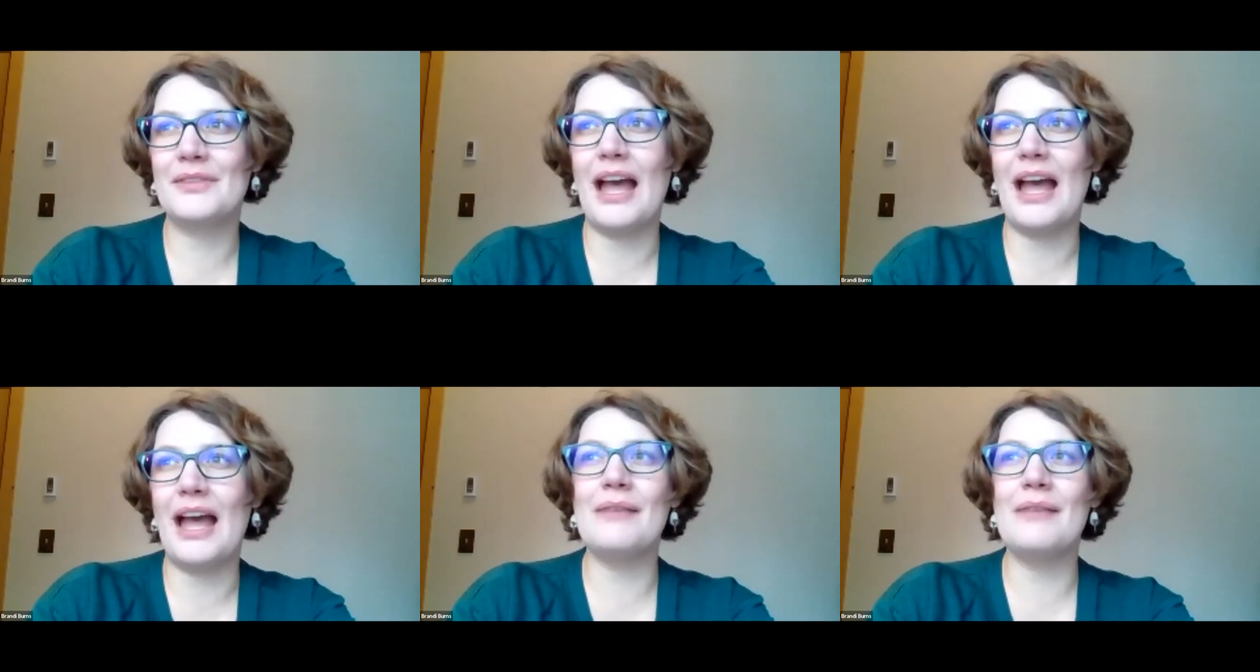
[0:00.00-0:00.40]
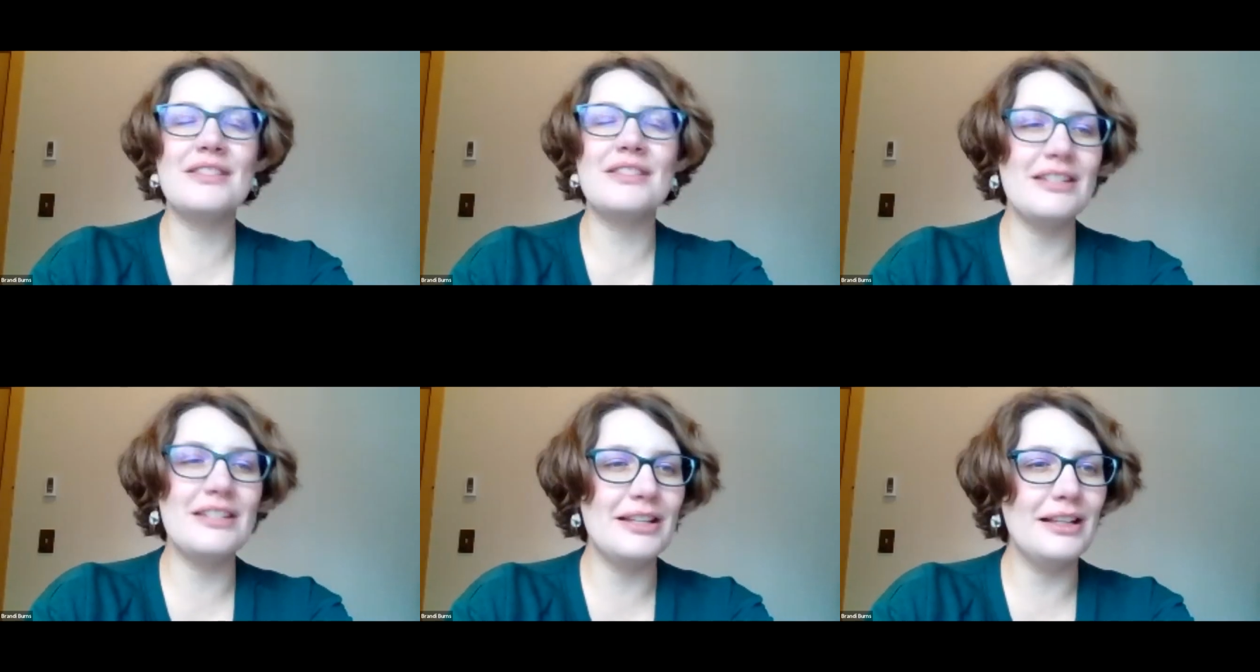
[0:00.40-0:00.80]
I'm
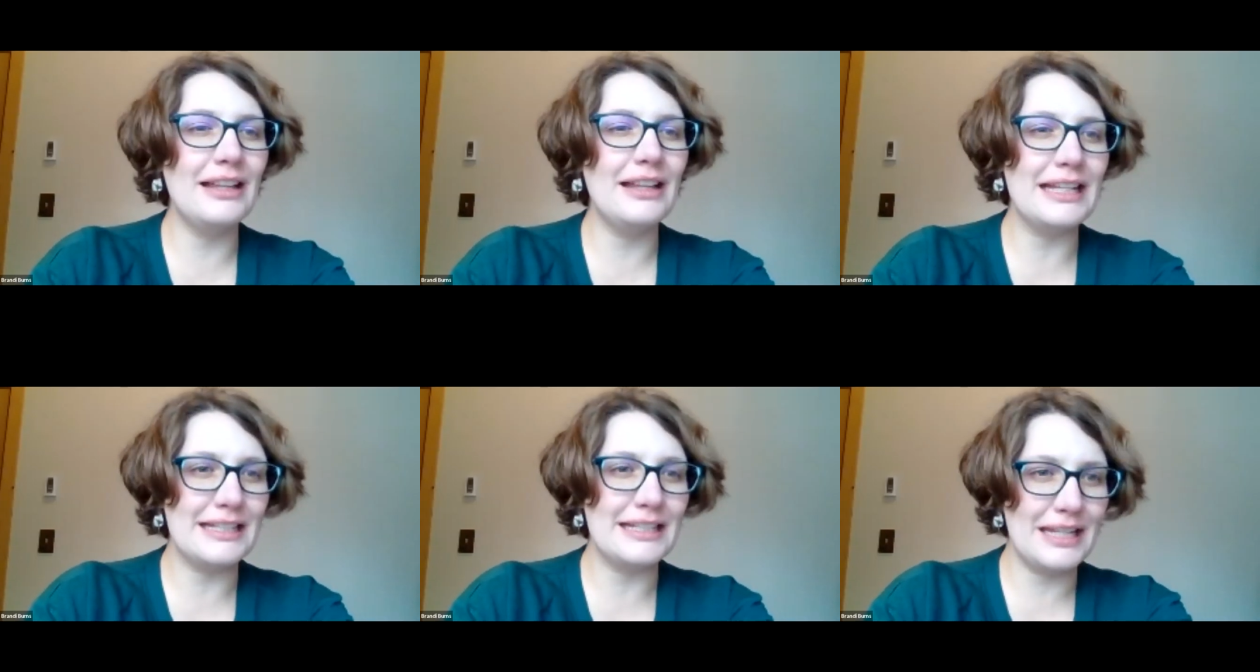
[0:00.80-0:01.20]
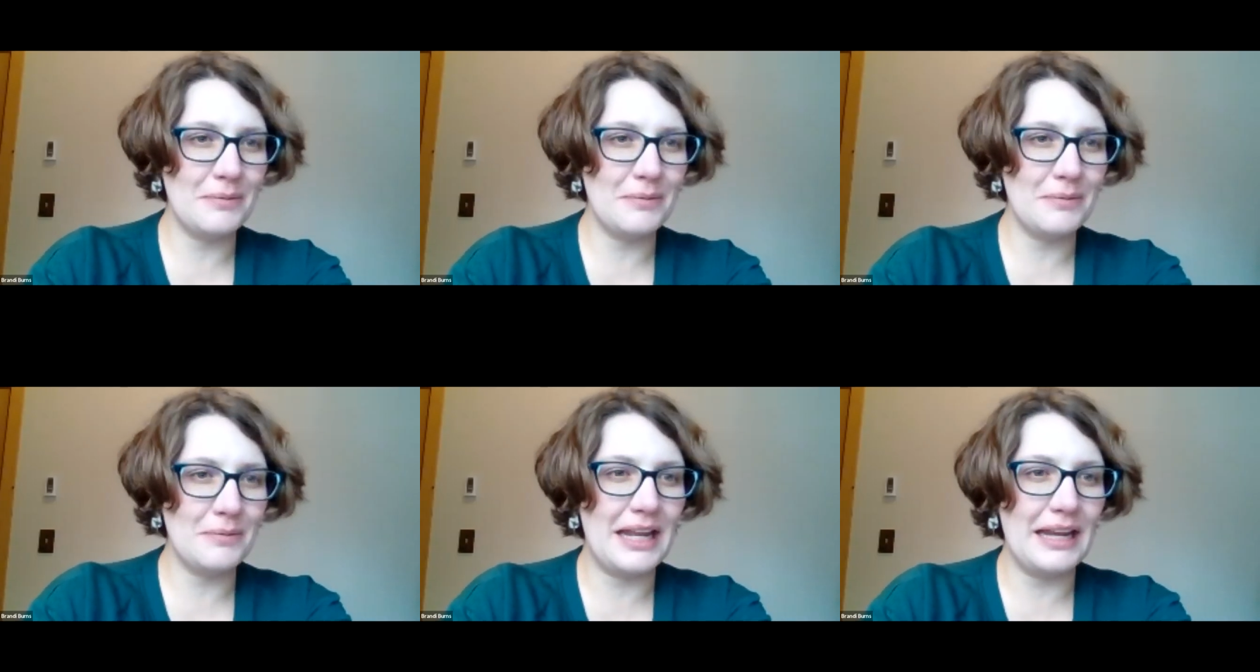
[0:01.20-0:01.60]
still
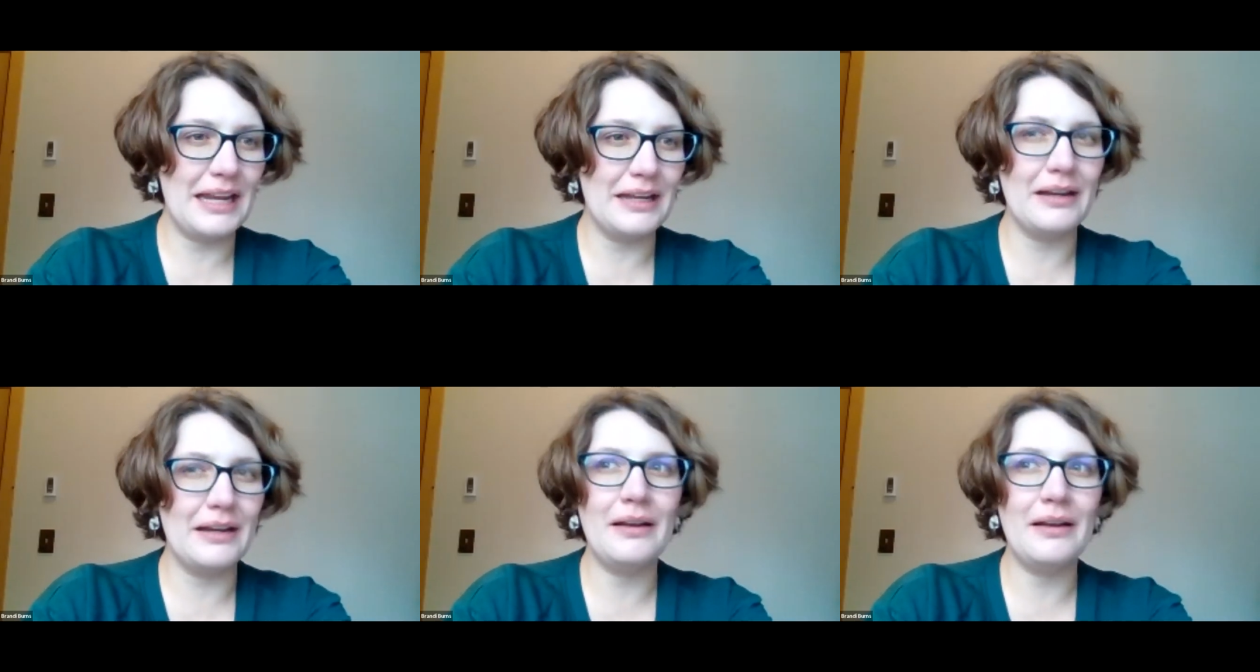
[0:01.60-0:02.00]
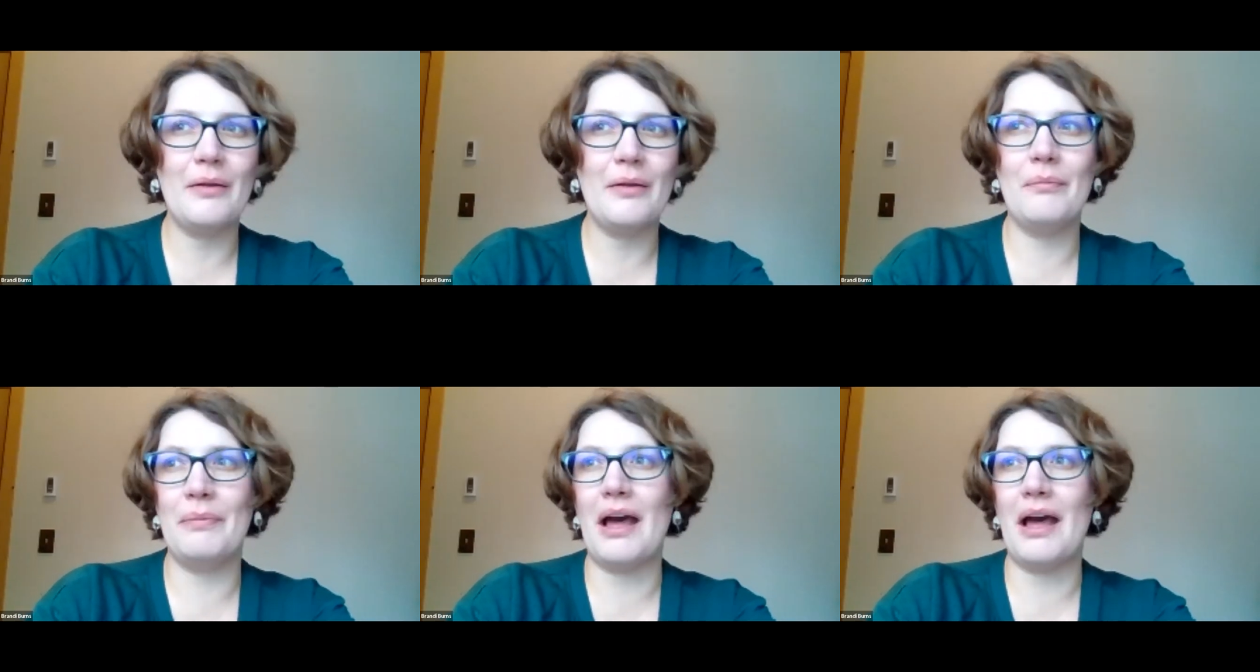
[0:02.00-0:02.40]
intimidated
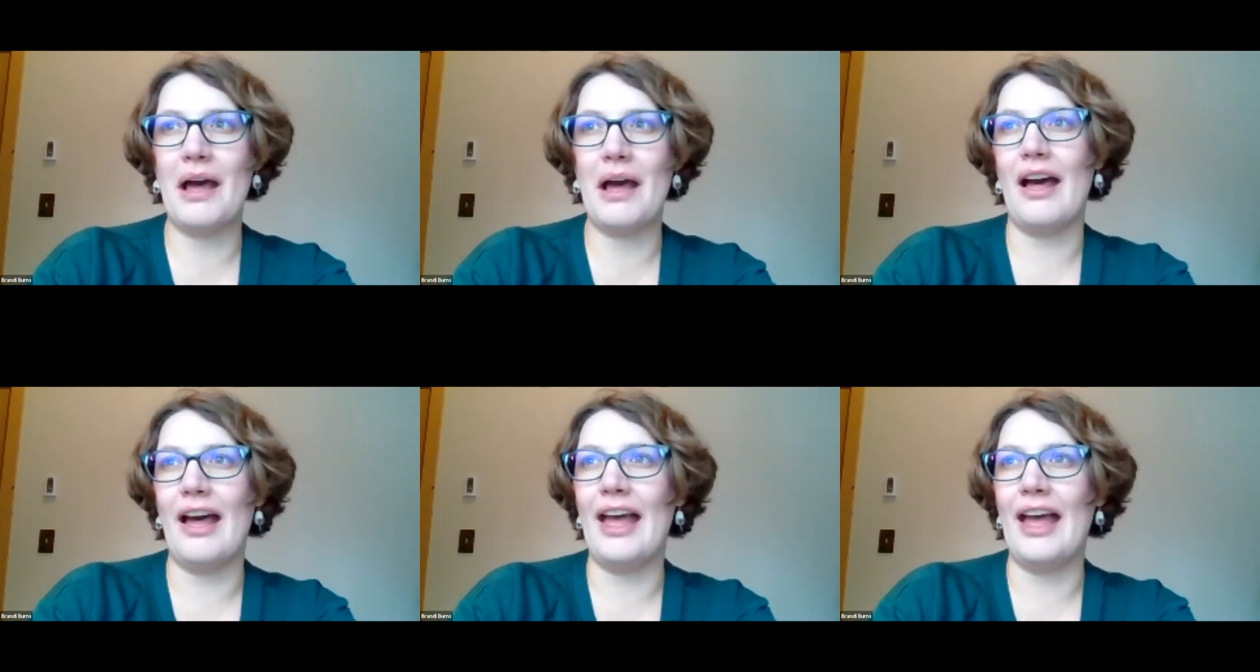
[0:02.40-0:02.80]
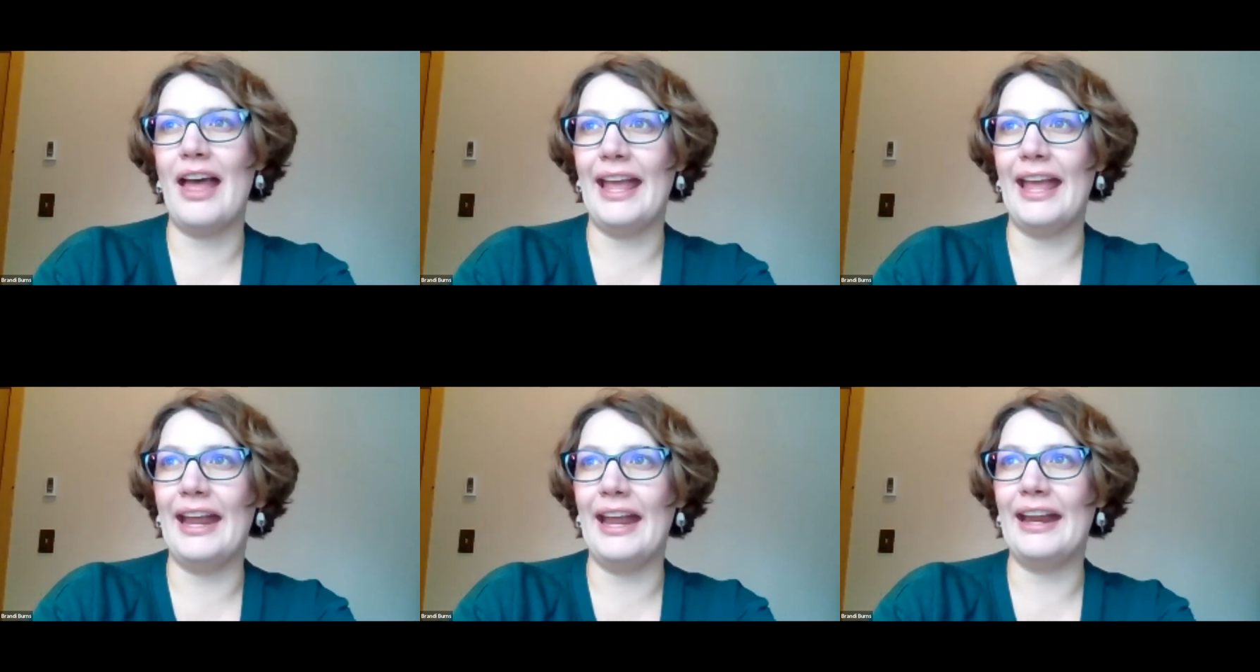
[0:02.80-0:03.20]

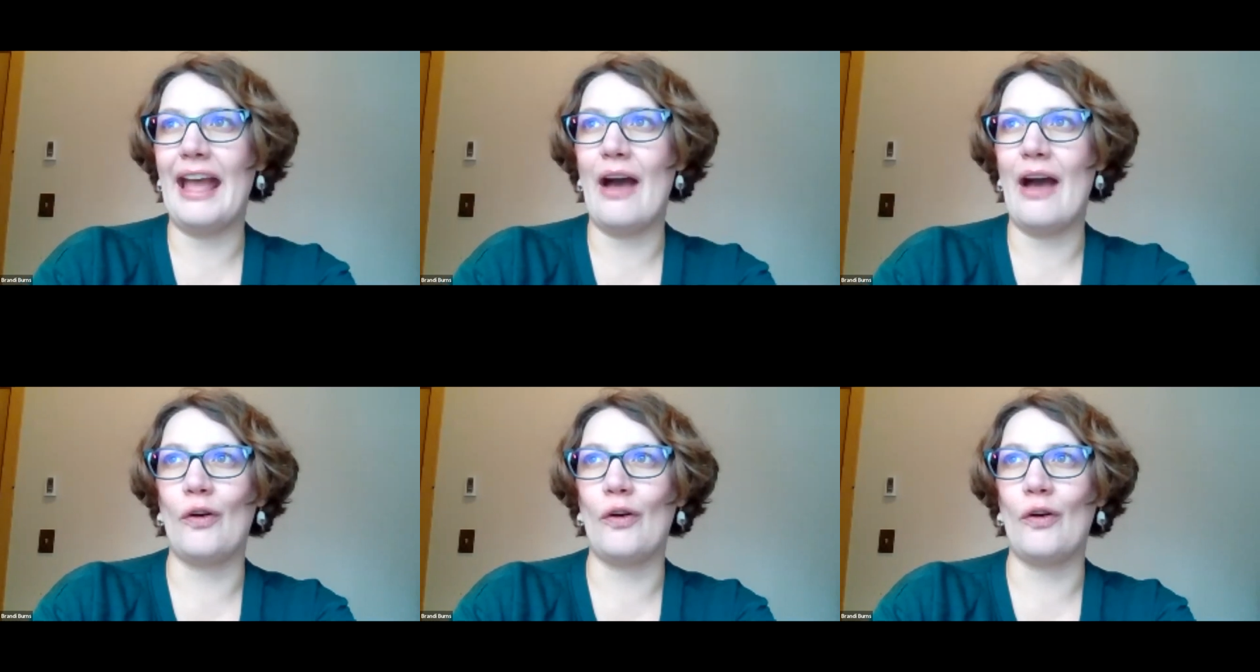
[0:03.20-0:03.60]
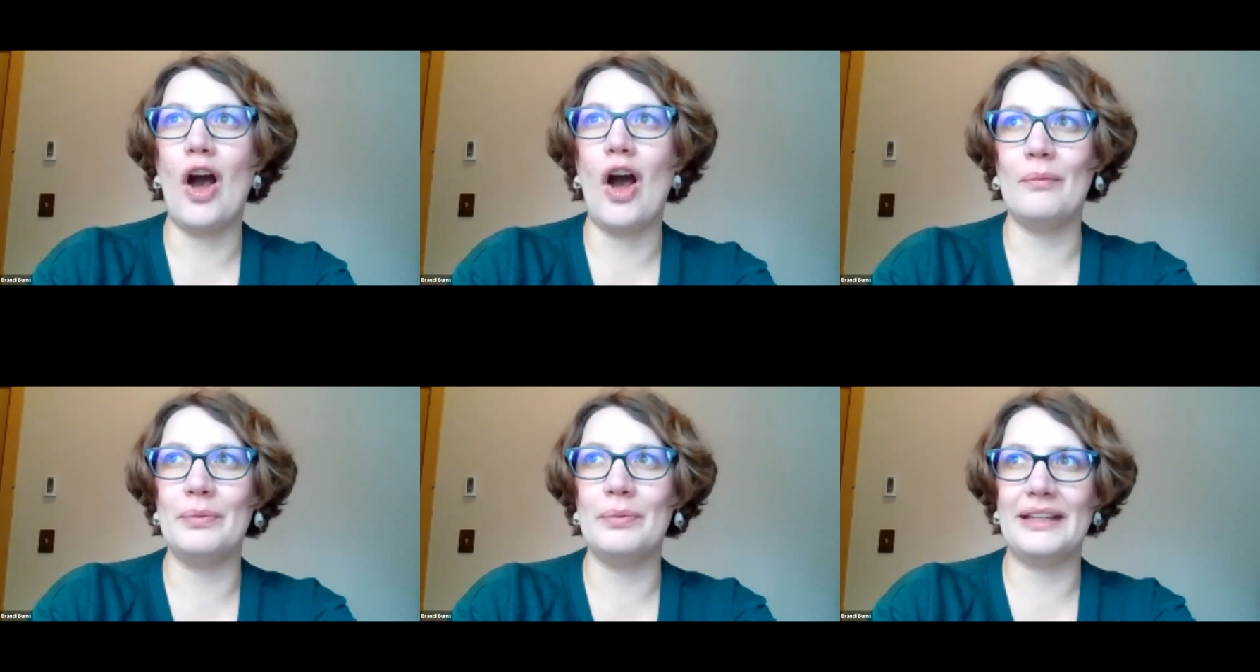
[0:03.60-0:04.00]
by how
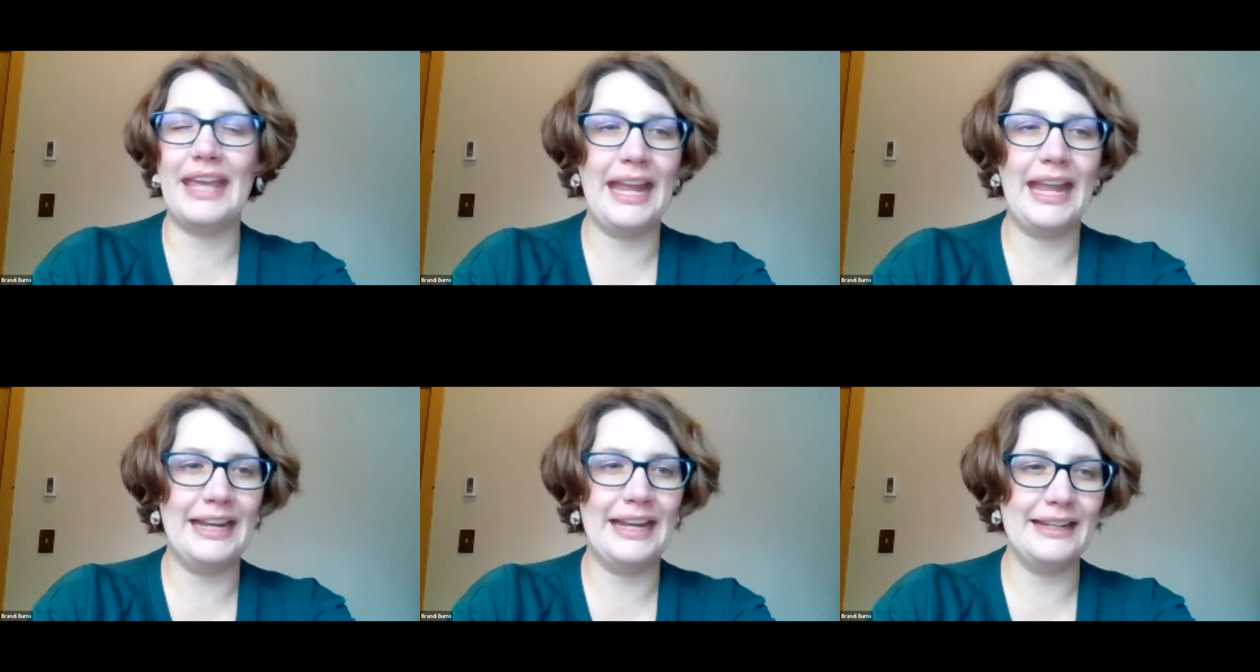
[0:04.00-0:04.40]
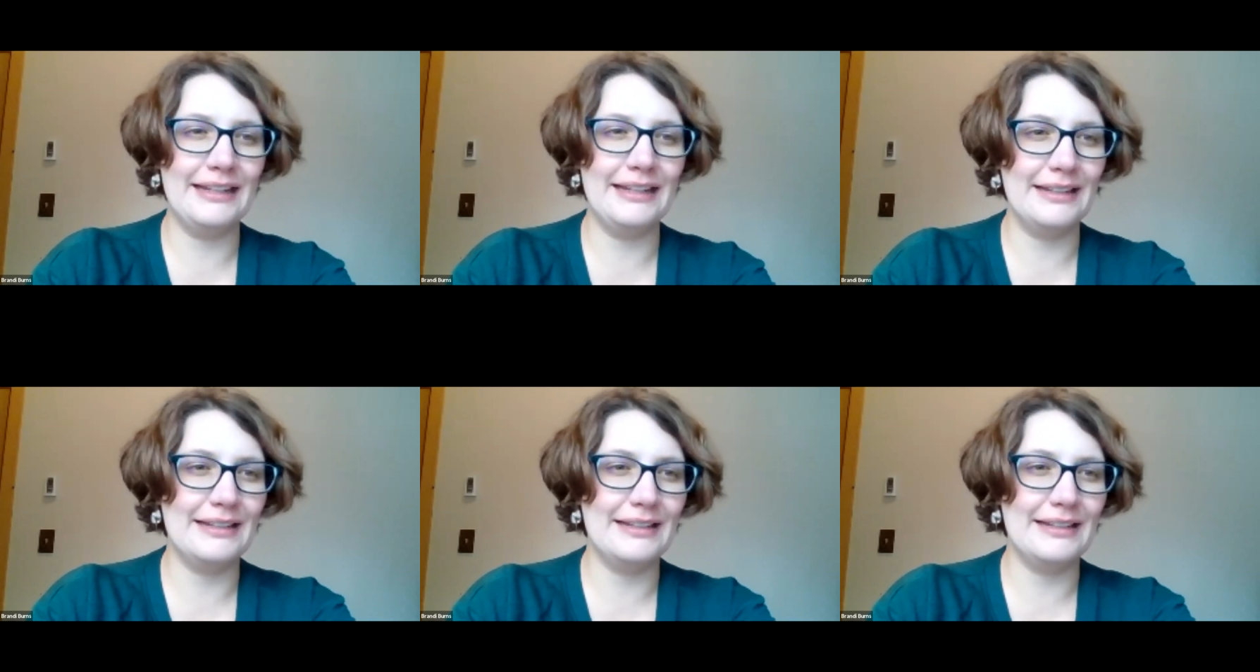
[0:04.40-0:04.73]
complicated